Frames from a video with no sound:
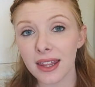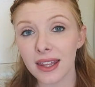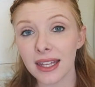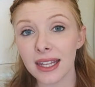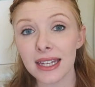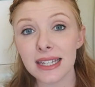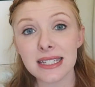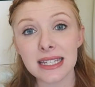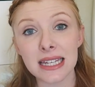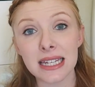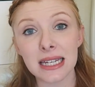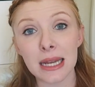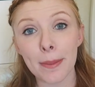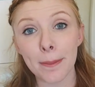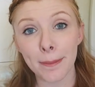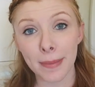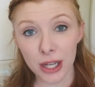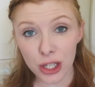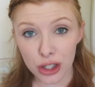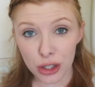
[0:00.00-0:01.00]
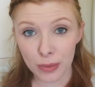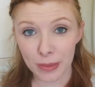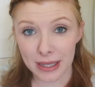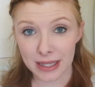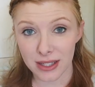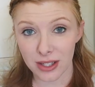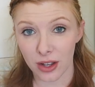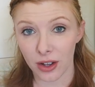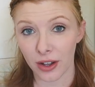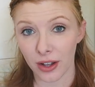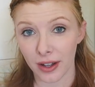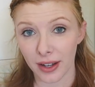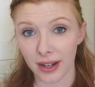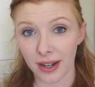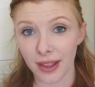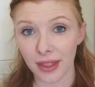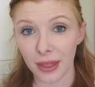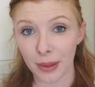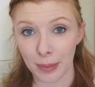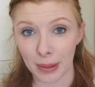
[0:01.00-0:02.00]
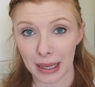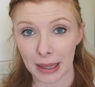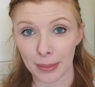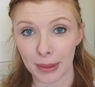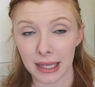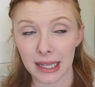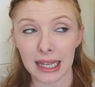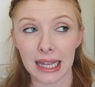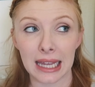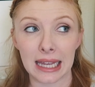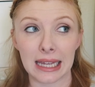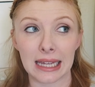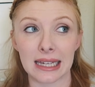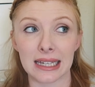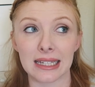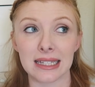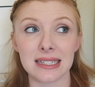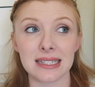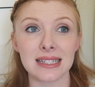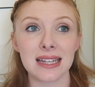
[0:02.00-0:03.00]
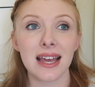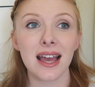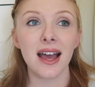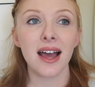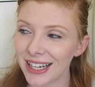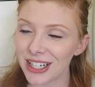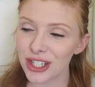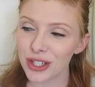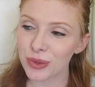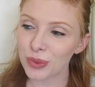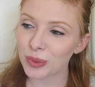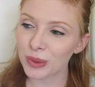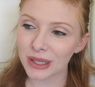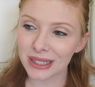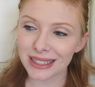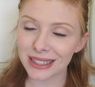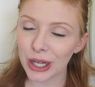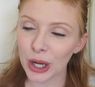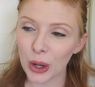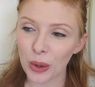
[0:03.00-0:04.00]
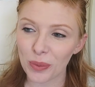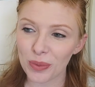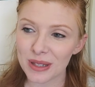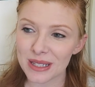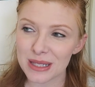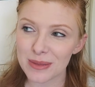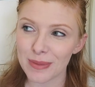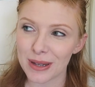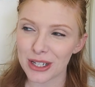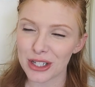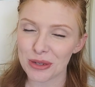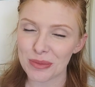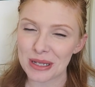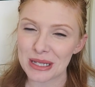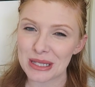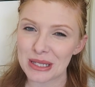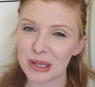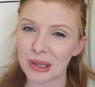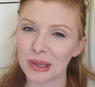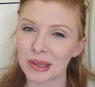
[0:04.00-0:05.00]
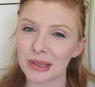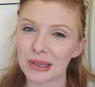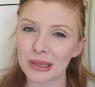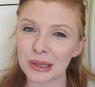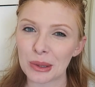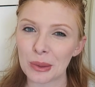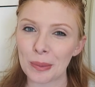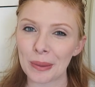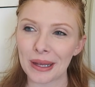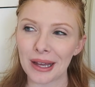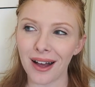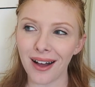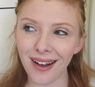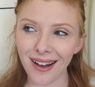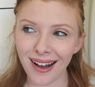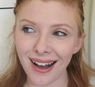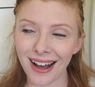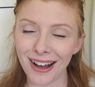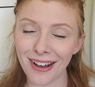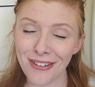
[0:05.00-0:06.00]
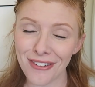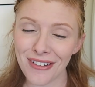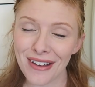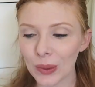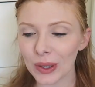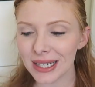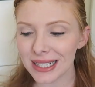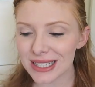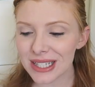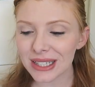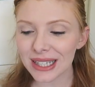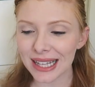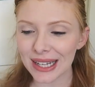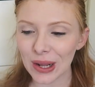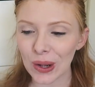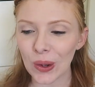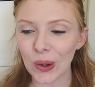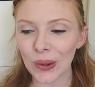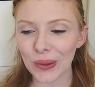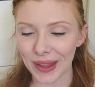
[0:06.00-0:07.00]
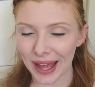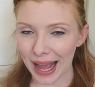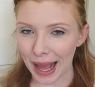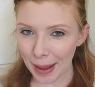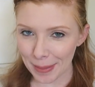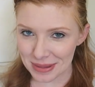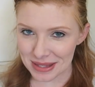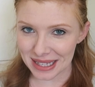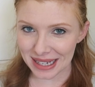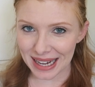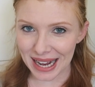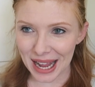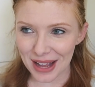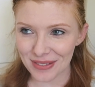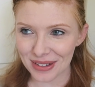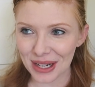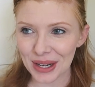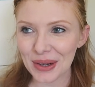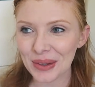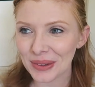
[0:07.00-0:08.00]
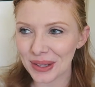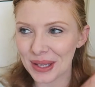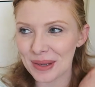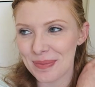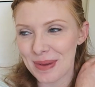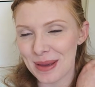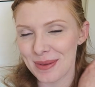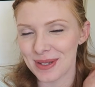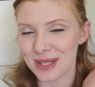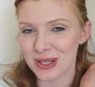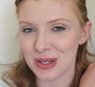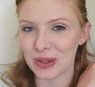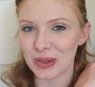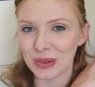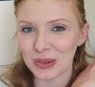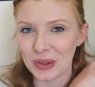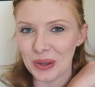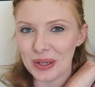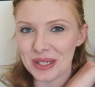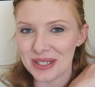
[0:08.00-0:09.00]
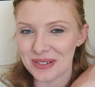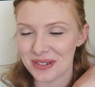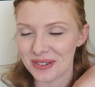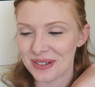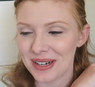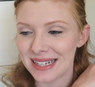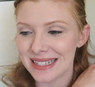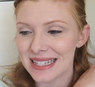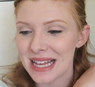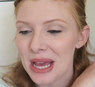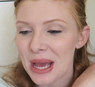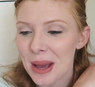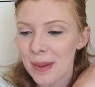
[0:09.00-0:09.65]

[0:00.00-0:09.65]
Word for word: he did measurements on the baby, and I just really hope these measurements are a little bit off. According to like all the apps that I have, and I know like babies all grow at different rates,